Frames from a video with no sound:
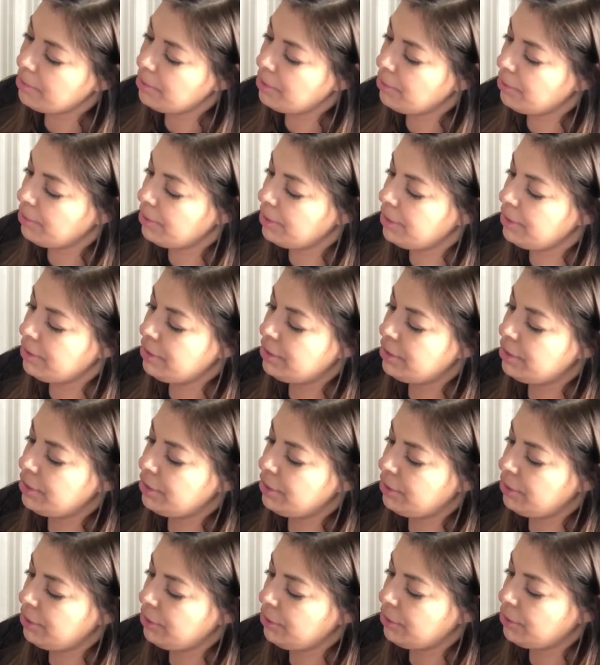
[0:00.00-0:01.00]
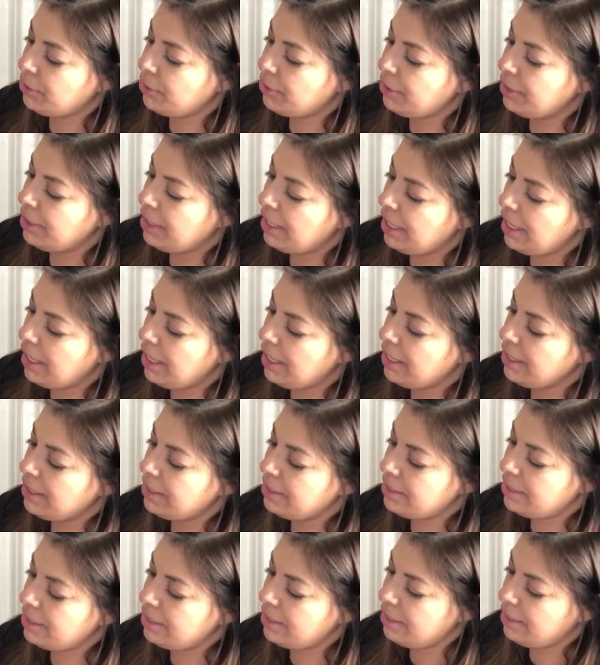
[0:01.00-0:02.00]
going to
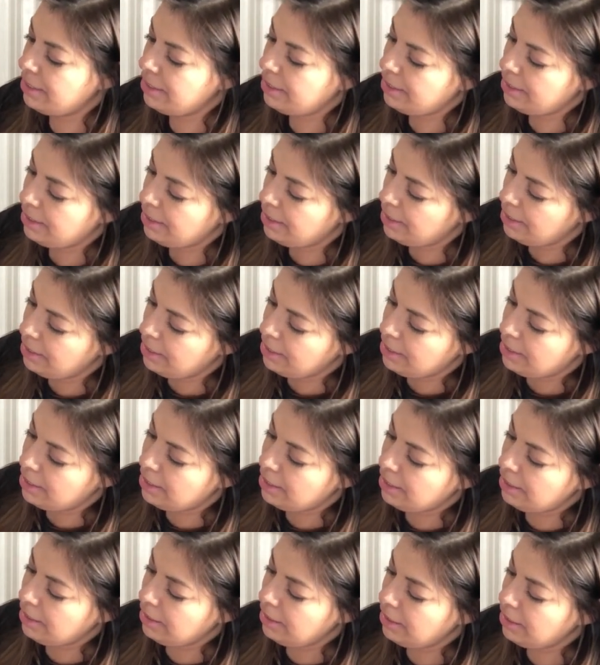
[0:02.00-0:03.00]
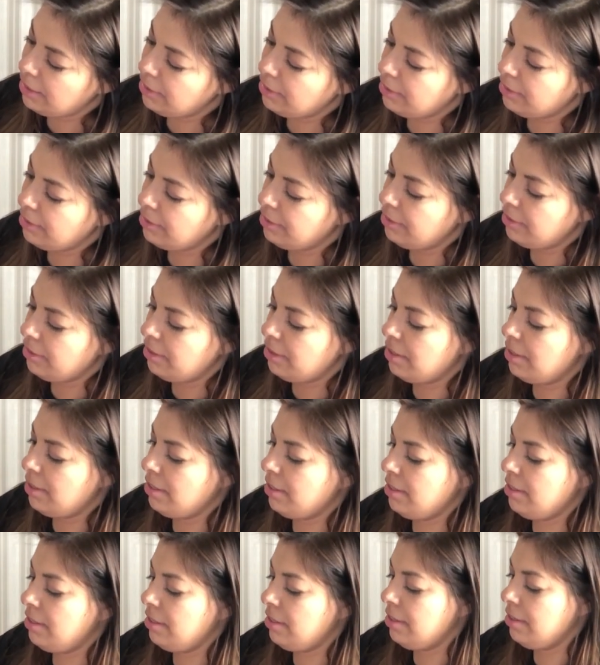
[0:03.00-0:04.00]
create a little,
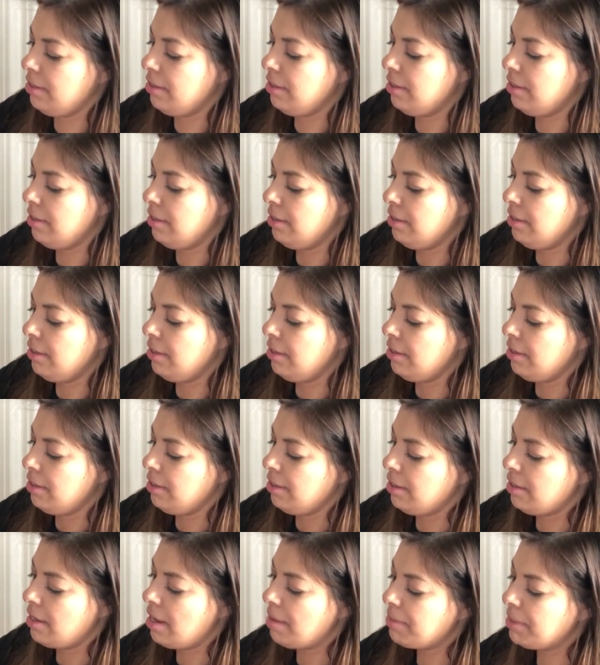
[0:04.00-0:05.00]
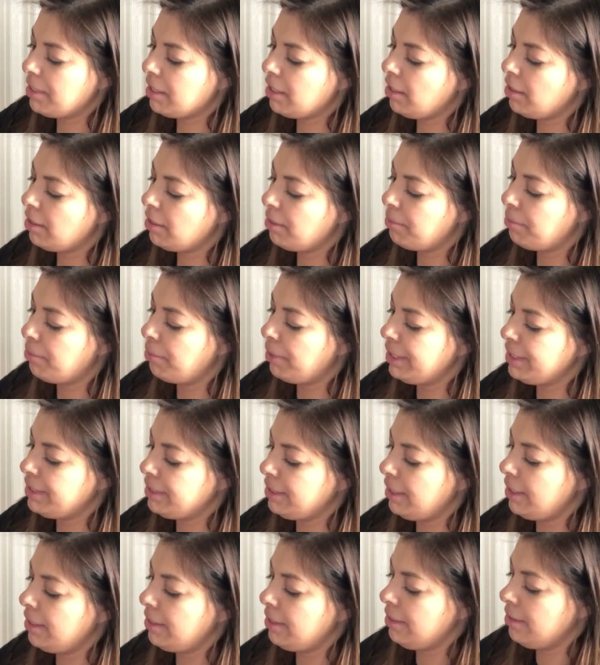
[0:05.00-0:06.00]
I'm gonna call it a
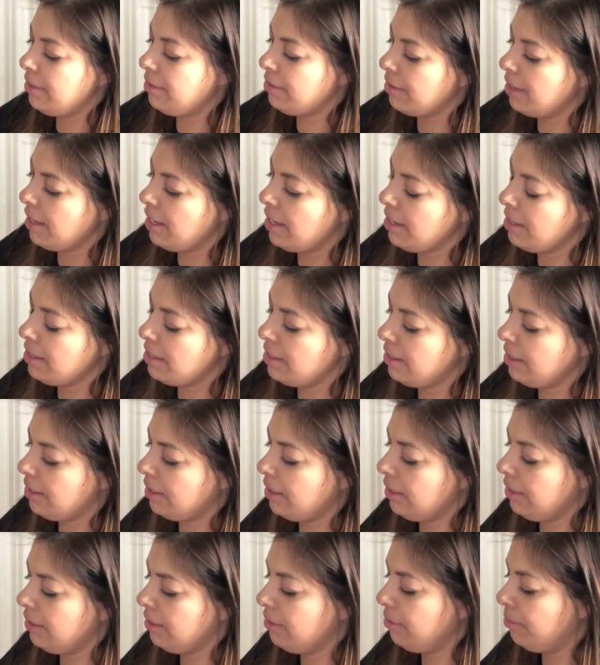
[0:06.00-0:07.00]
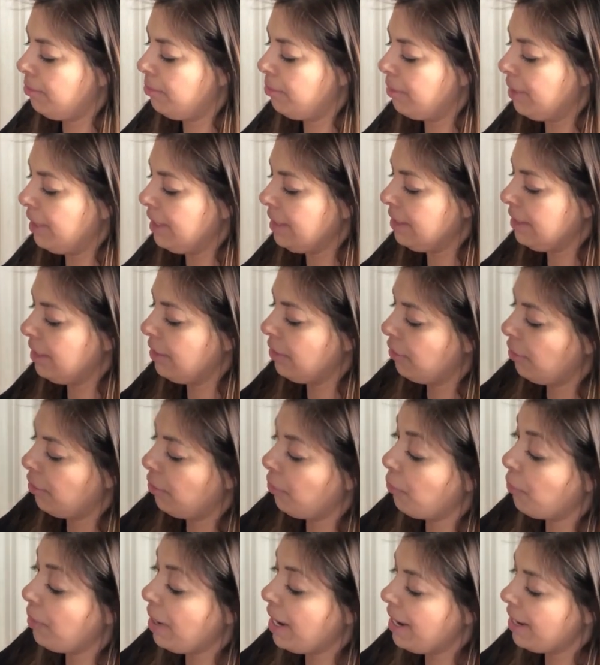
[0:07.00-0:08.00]
bracelet, okay? Like a little bracelet or
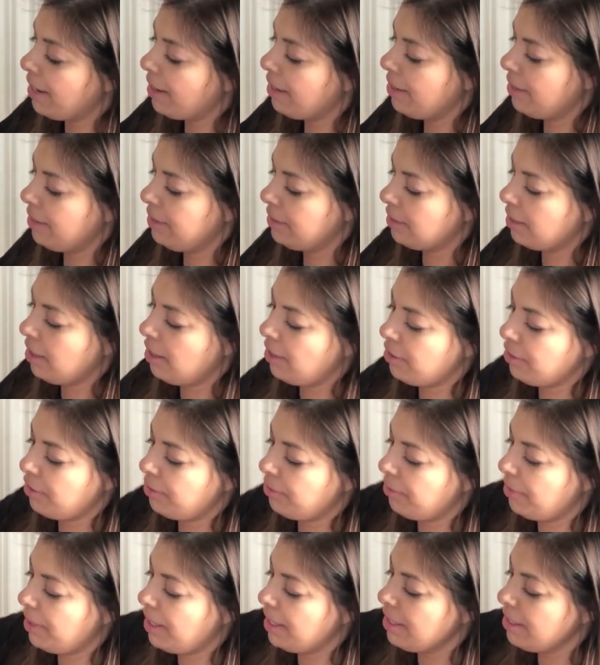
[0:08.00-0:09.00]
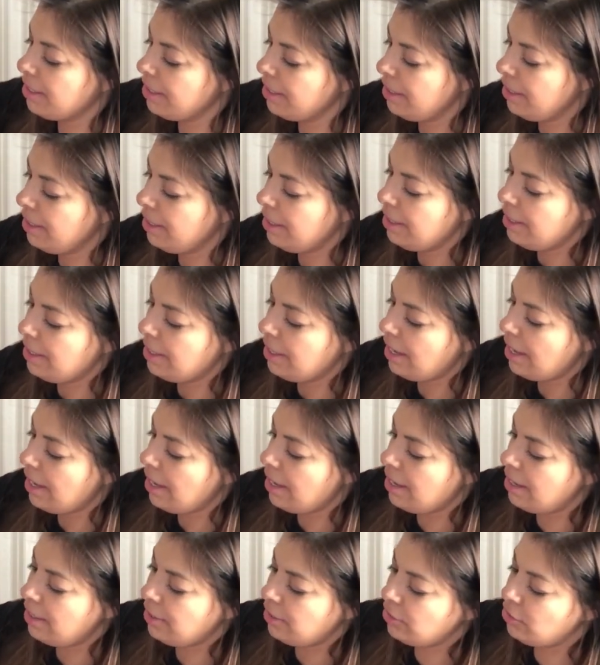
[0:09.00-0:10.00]
a ring, let's call it a ring.
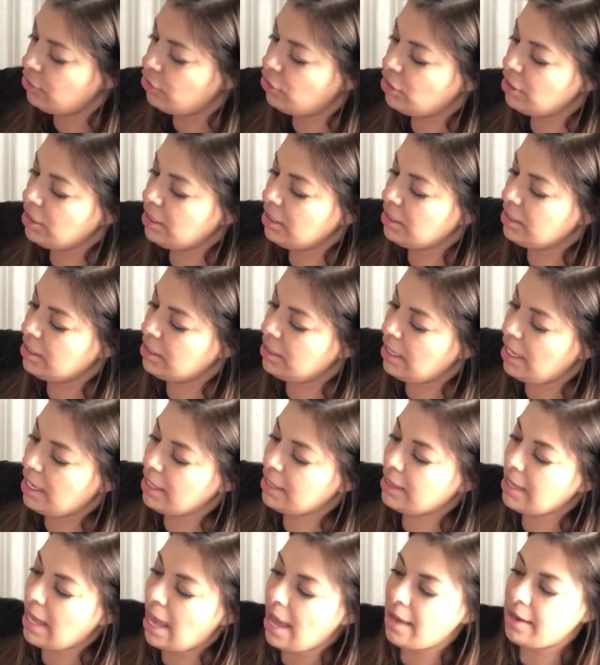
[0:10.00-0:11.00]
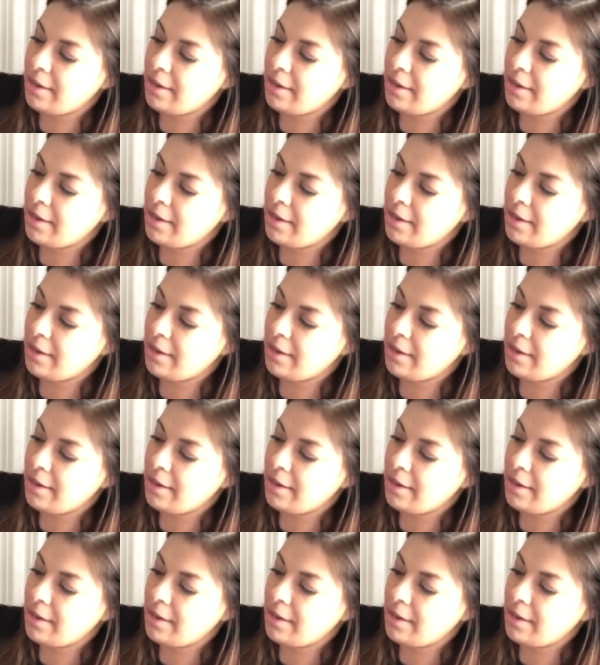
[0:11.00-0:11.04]
Just like that.